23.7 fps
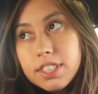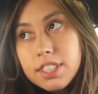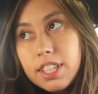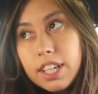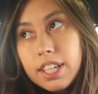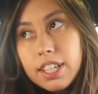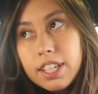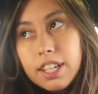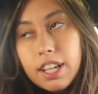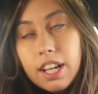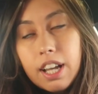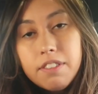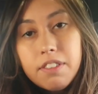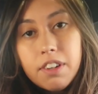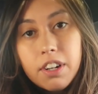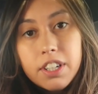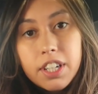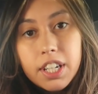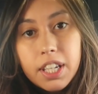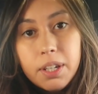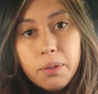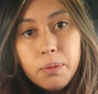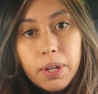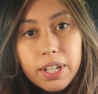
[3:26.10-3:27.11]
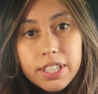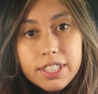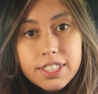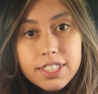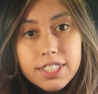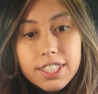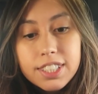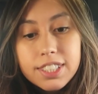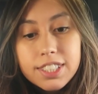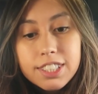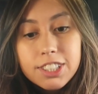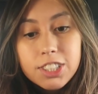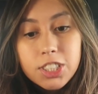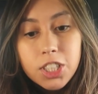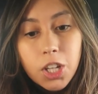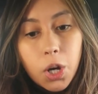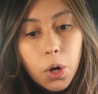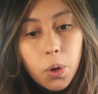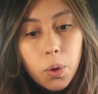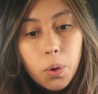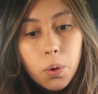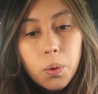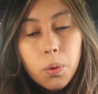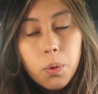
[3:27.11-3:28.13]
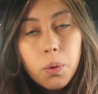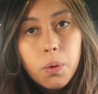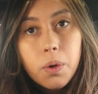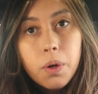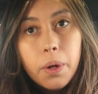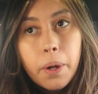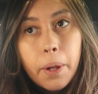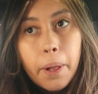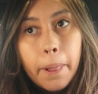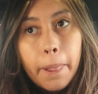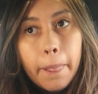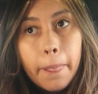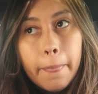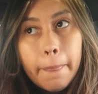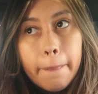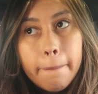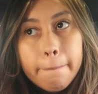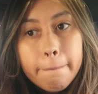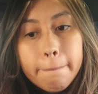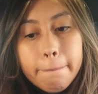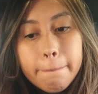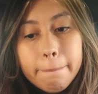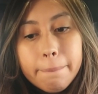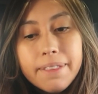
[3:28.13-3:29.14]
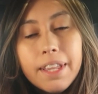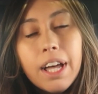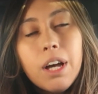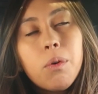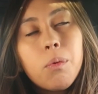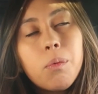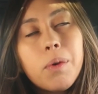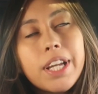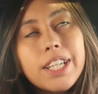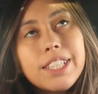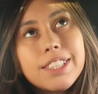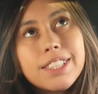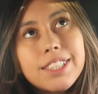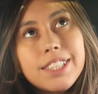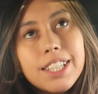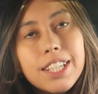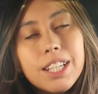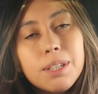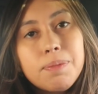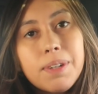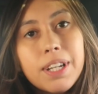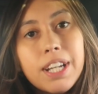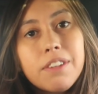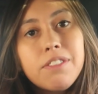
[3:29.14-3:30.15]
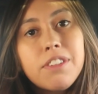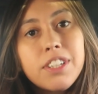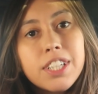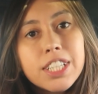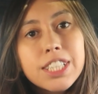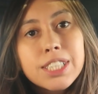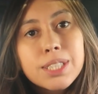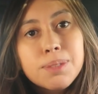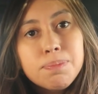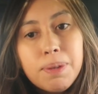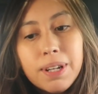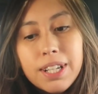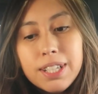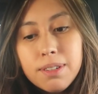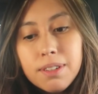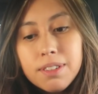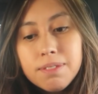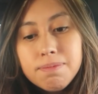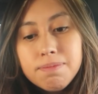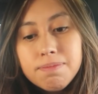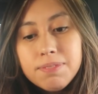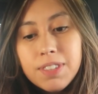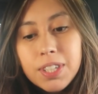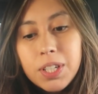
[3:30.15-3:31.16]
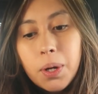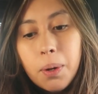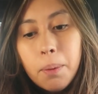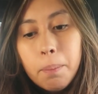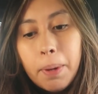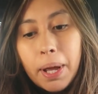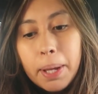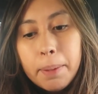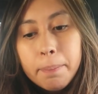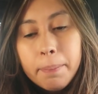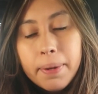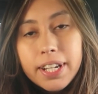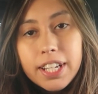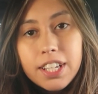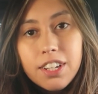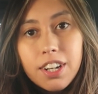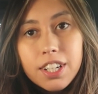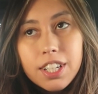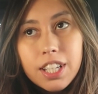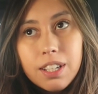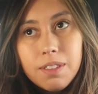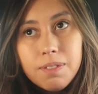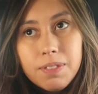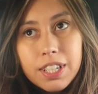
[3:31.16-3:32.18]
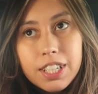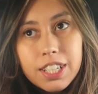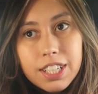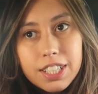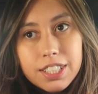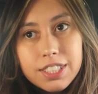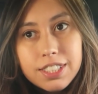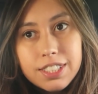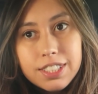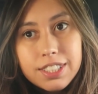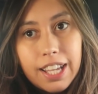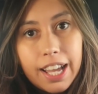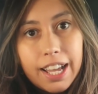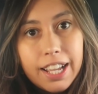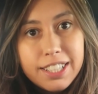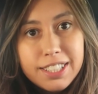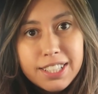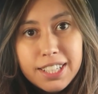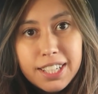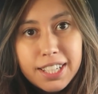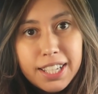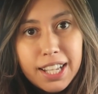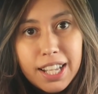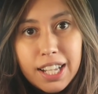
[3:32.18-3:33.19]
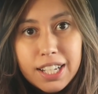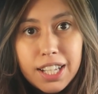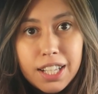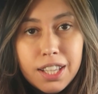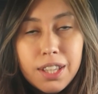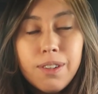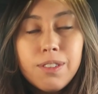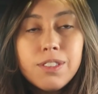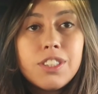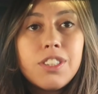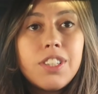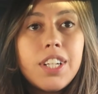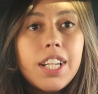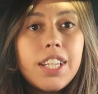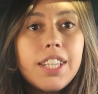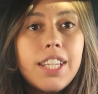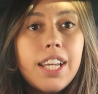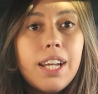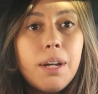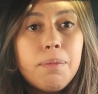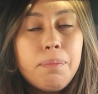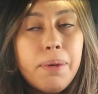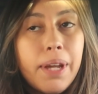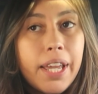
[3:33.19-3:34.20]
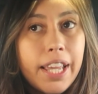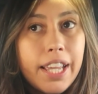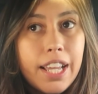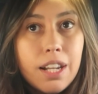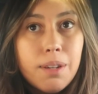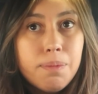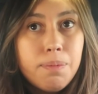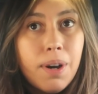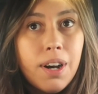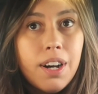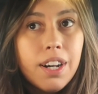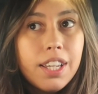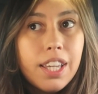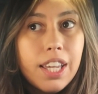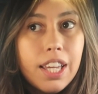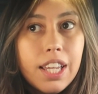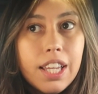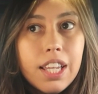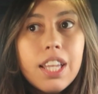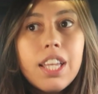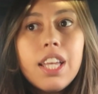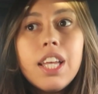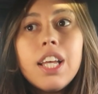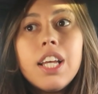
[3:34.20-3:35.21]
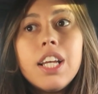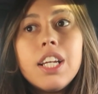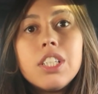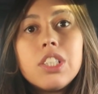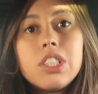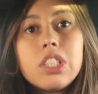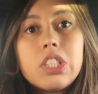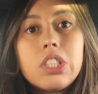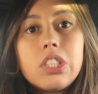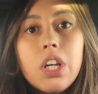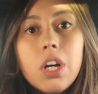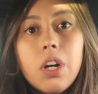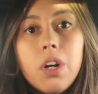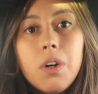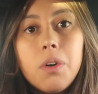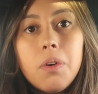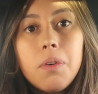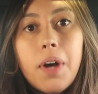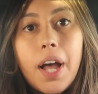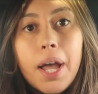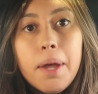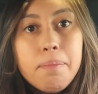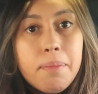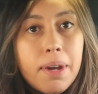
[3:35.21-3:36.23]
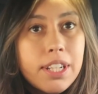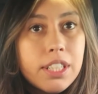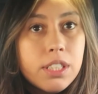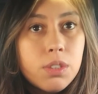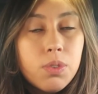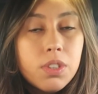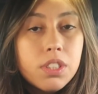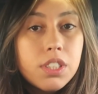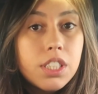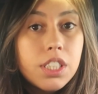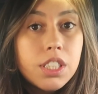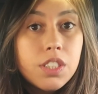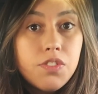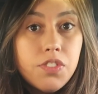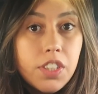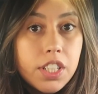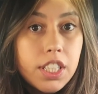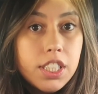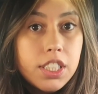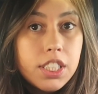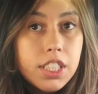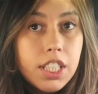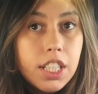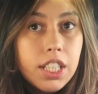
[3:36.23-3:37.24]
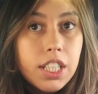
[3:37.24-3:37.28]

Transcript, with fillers: it's like I've already wasted so, not wasted, but I've already spent, you know, my money on it because I didn't get any loans or anything. I'm paying out of pocket, so I might as well just finish